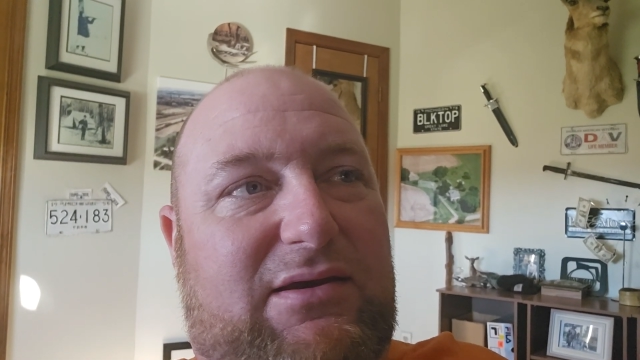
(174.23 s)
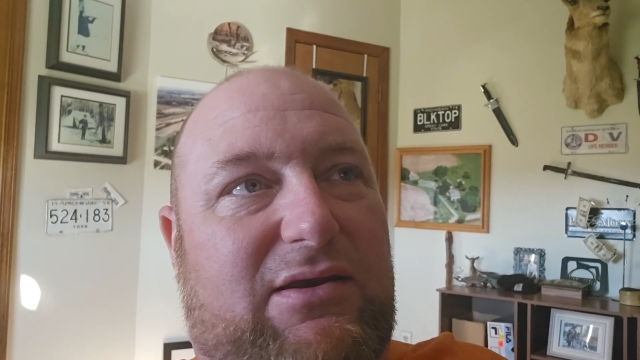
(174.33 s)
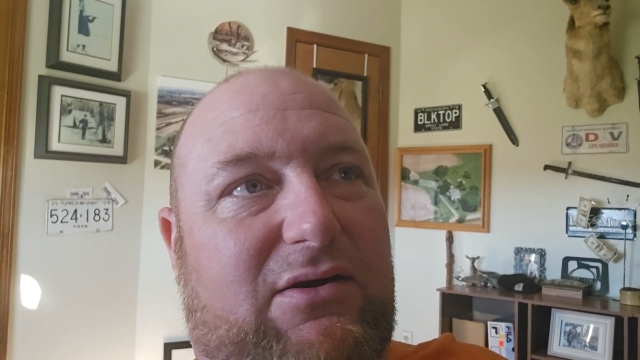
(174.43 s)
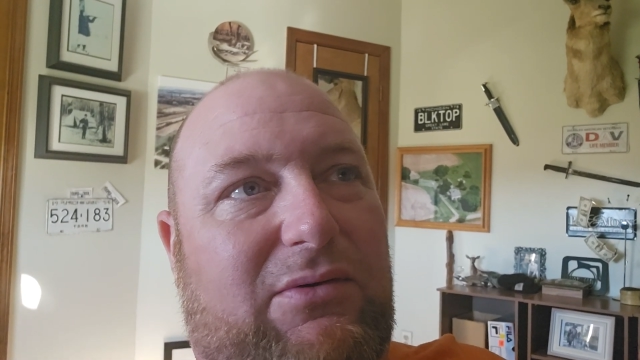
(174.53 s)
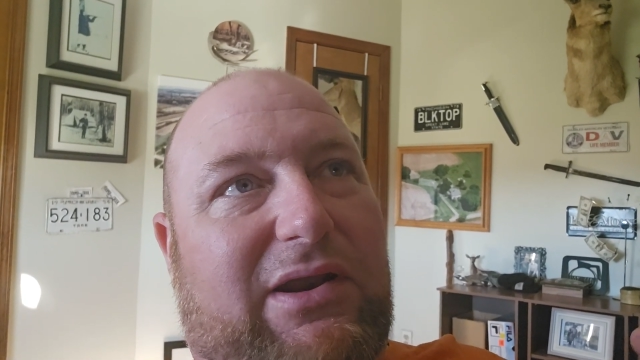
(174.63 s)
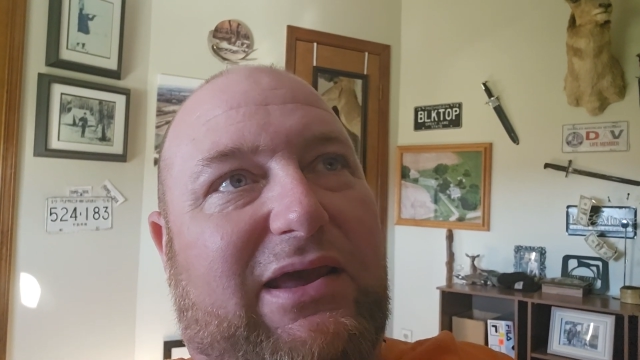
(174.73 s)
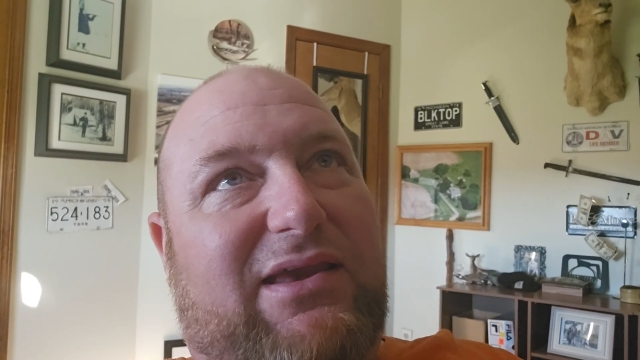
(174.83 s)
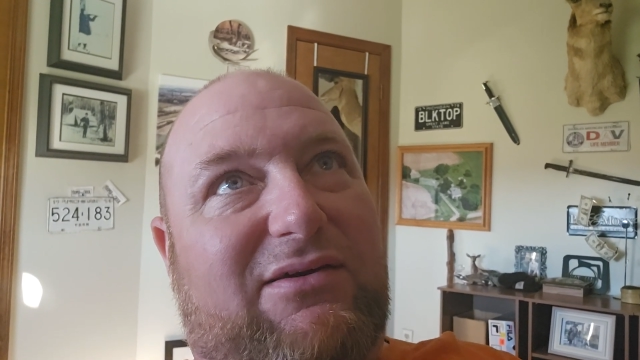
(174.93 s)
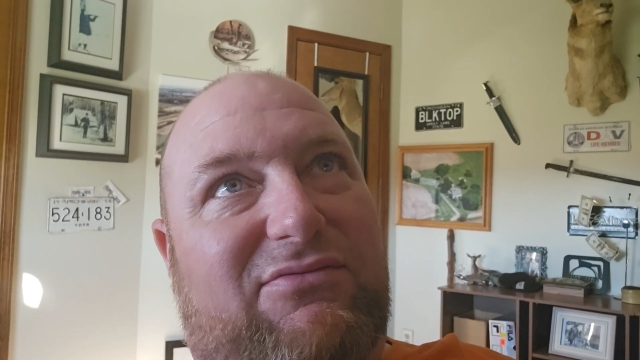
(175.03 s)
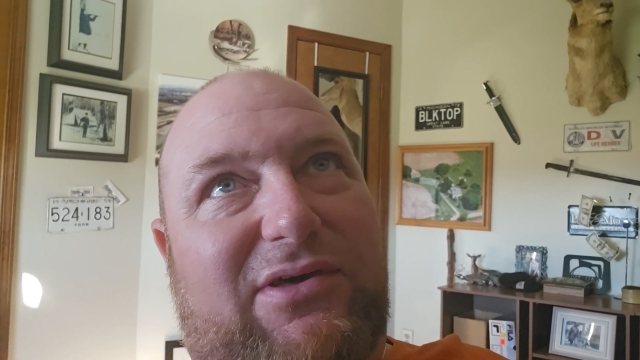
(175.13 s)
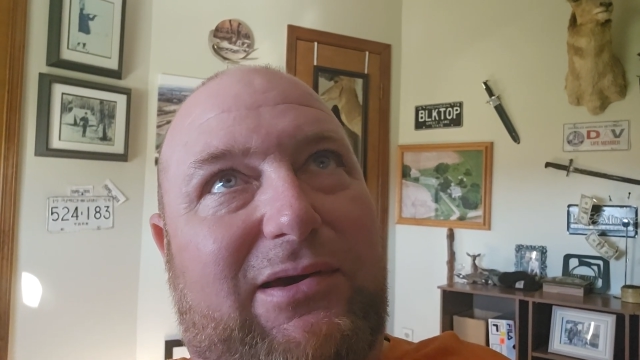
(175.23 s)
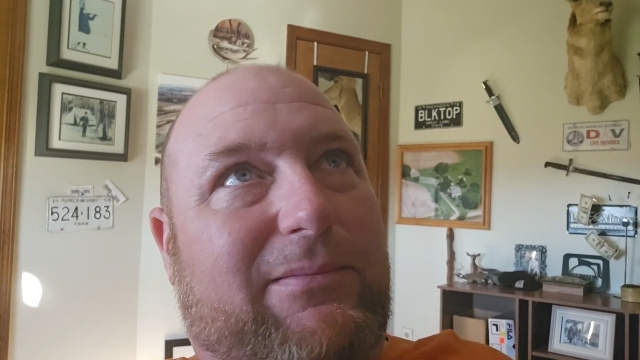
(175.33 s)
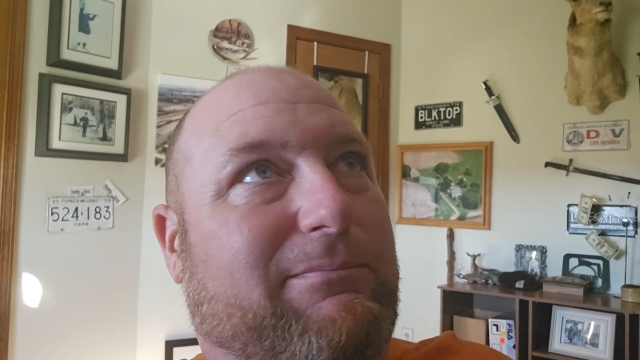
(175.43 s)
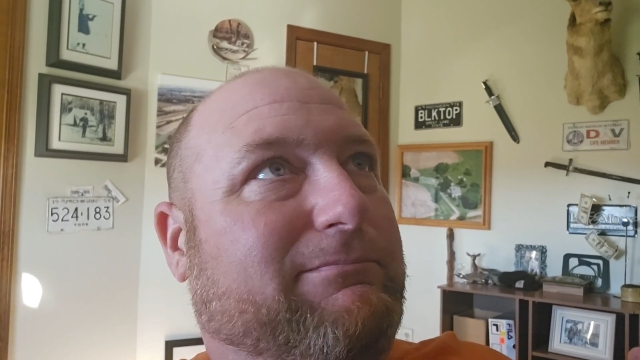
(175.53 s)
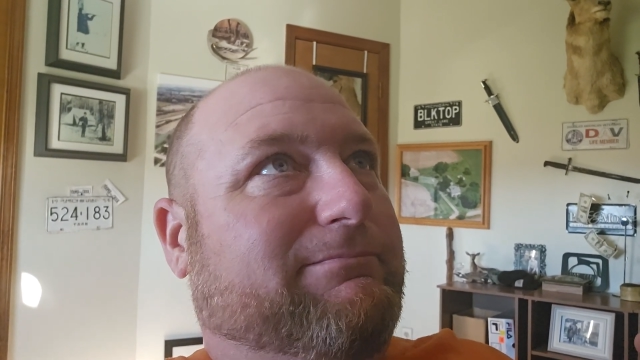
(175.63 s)
and I give
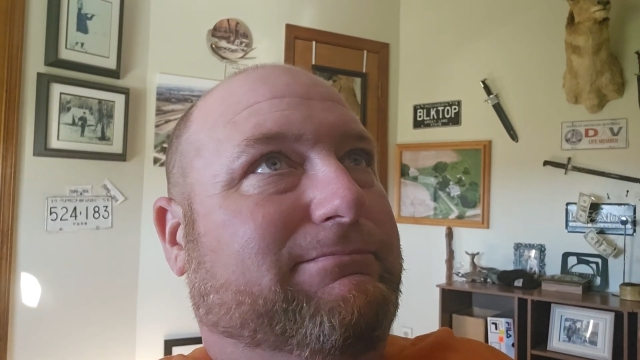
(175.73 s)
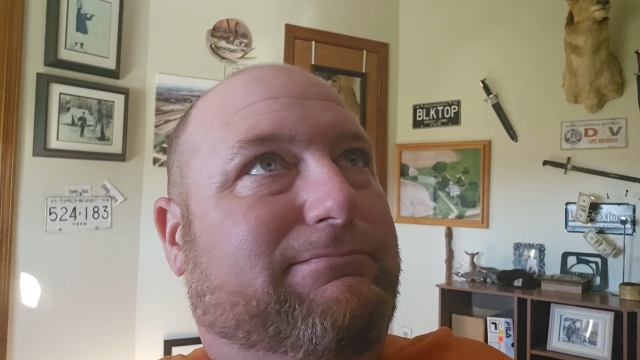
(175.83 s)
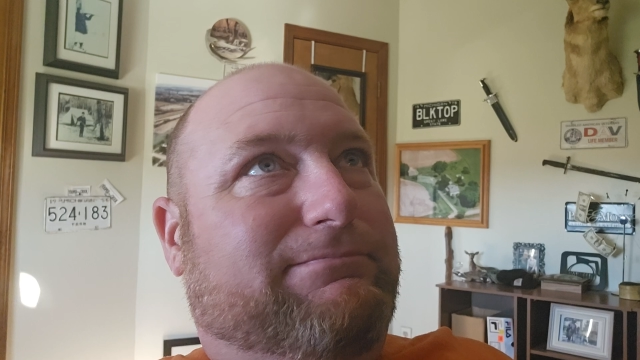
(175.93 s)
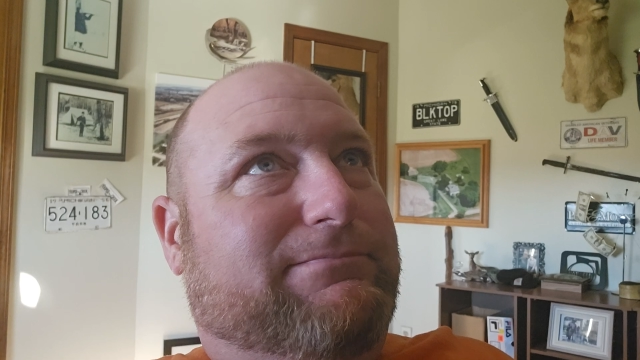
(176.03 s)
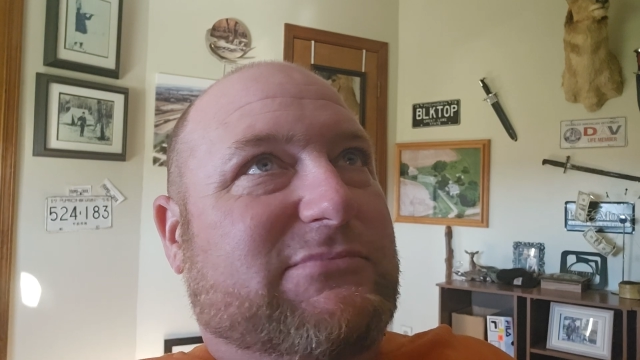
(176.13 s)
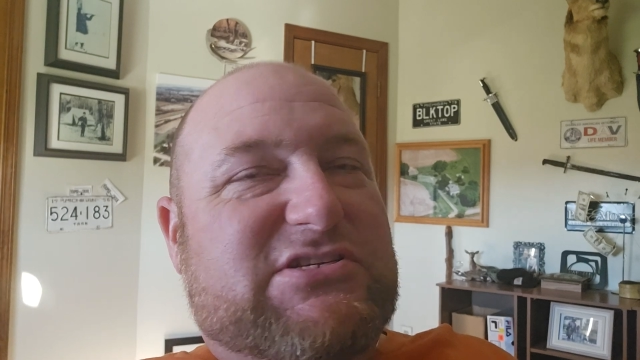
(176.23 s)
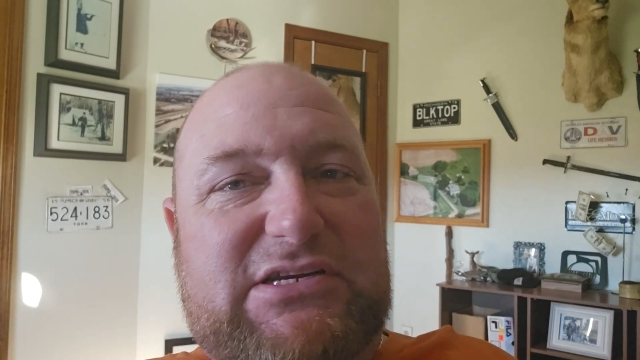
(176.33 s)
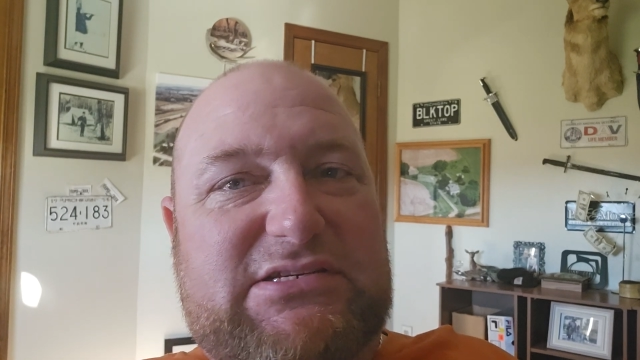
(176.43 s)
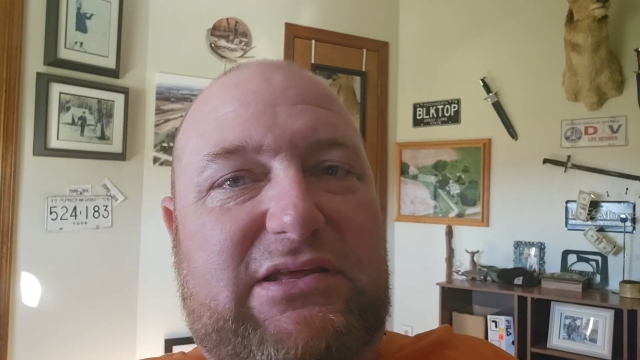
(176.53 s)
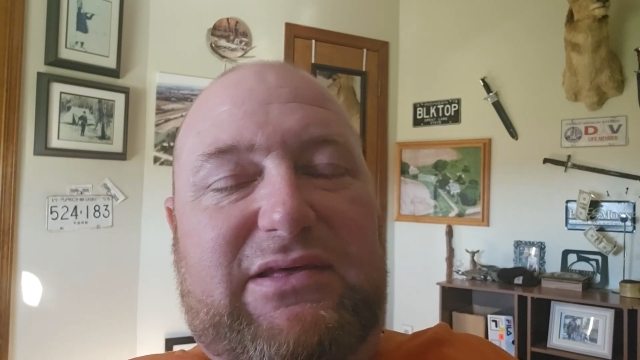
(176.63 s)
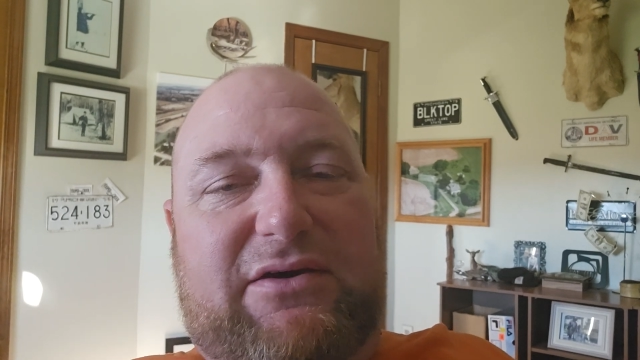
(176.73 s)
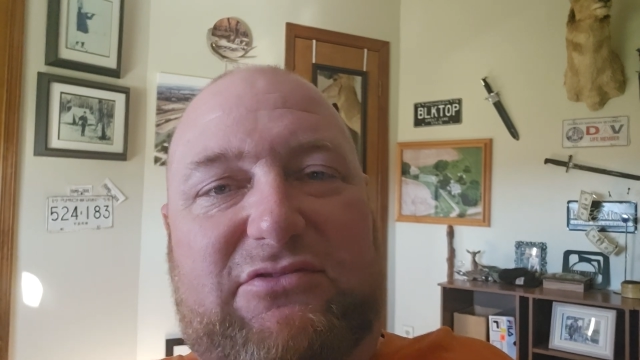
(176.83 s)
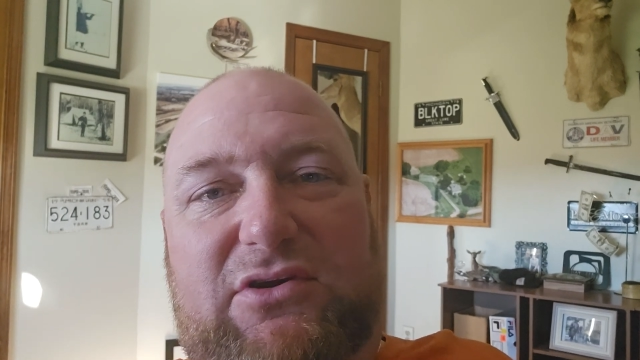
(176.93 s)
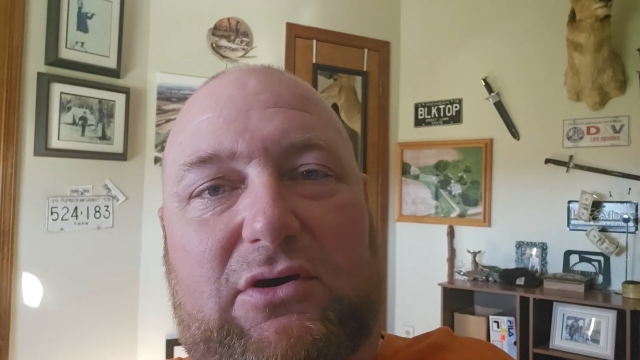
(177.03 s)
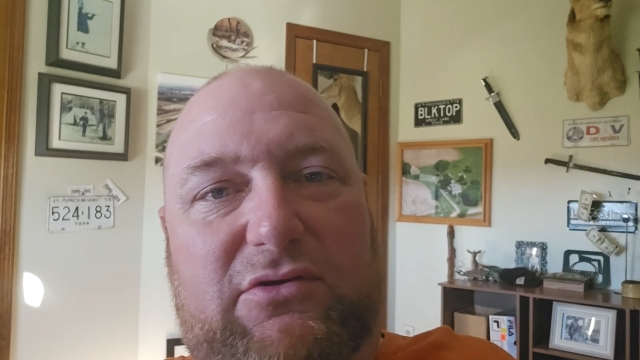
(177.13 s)
them
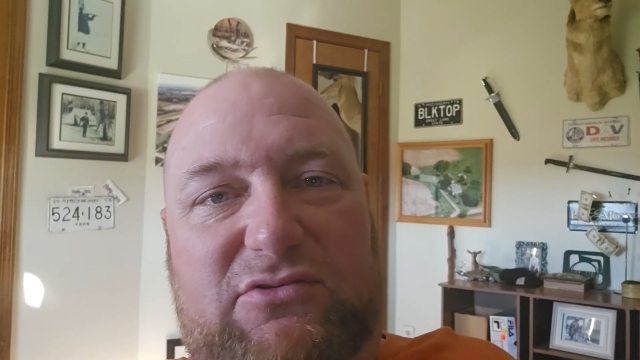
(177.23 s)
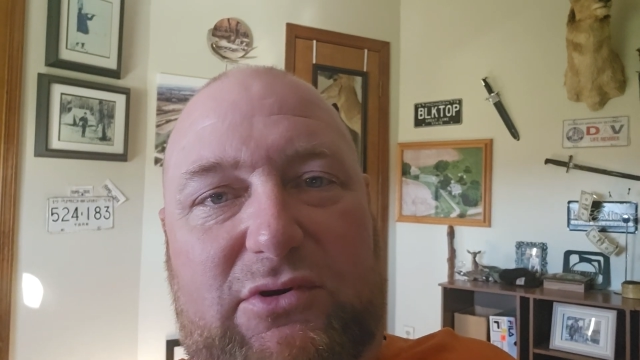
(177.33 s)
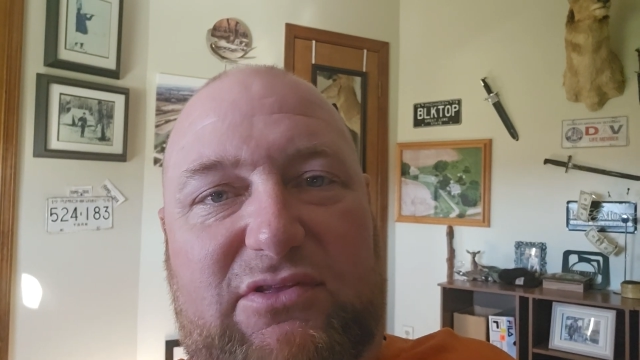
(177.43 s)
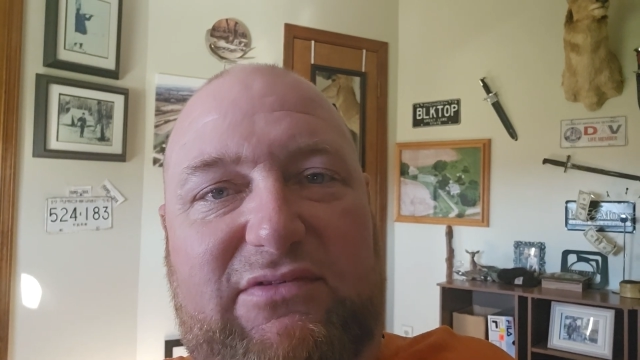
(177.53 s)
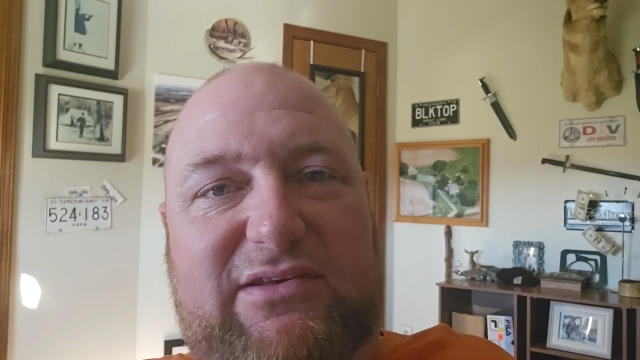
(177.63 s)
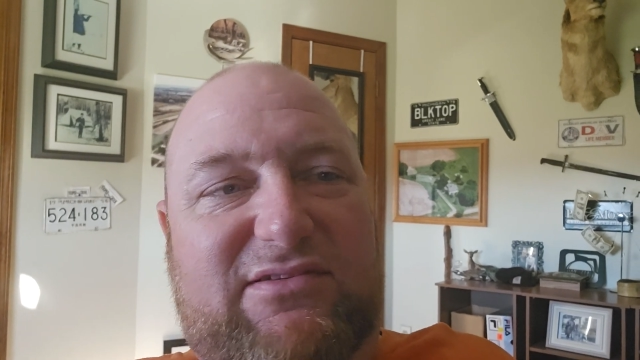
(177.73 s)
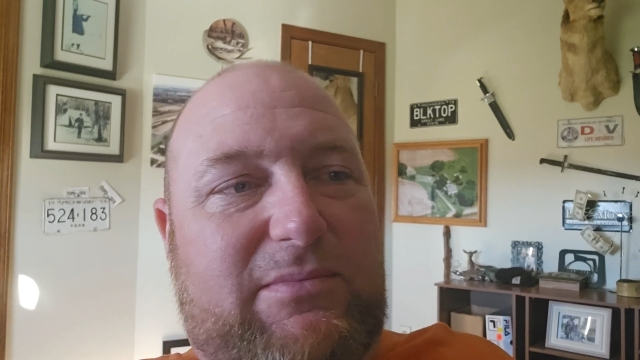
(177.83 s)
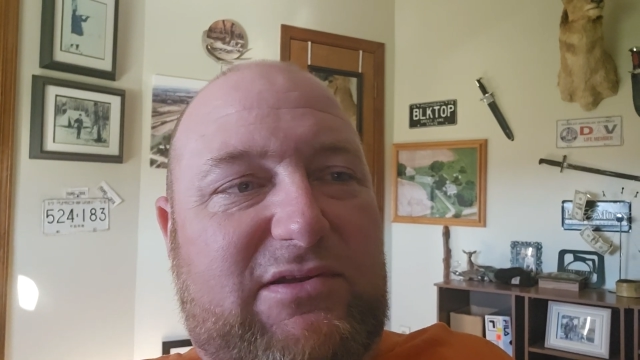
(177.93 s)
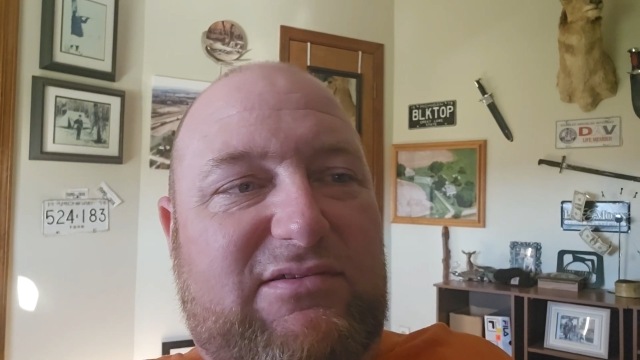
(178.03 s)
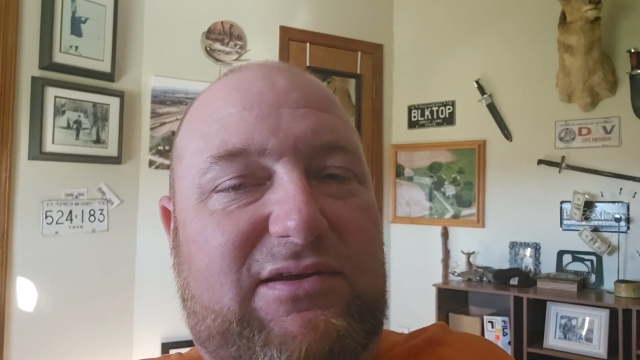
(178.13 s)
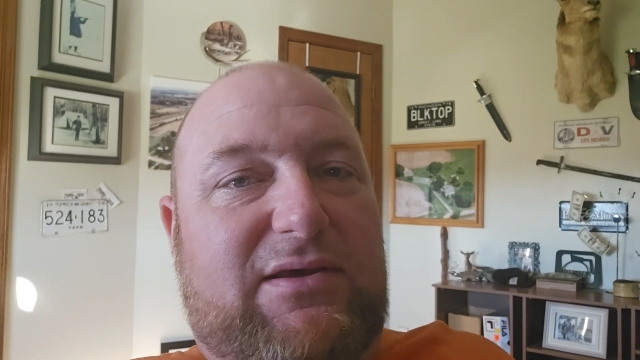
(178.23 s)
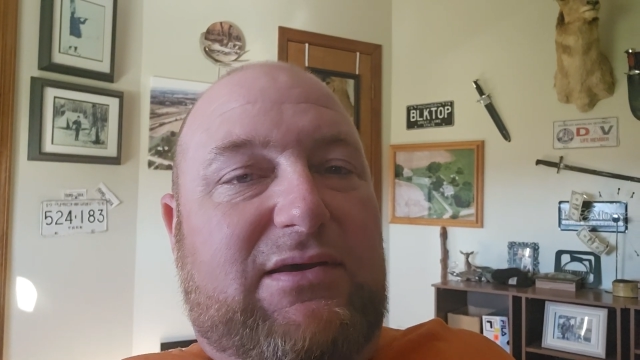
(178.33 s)
$60,000 worth of estimates.